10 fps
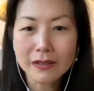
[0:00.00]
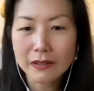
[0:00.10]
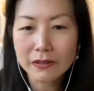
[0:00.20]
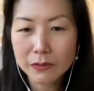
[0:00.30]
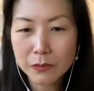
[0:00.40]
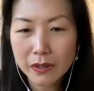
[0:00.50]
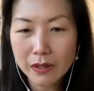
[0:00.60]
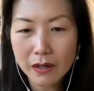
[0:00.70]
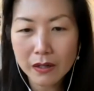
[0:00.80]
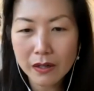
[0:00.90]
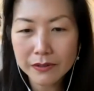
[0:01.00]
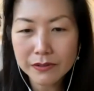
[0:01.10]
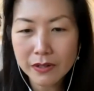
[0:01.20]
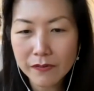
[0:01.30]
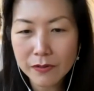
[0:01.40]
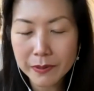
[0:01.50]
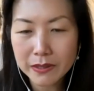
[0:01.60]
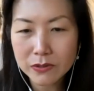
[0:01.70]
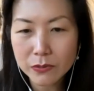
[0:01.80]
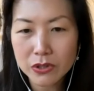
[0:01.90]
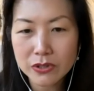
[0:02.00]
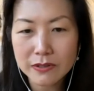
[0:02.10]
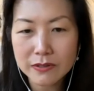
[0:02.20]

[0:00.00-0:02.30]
I think we uh, answered everybody's question.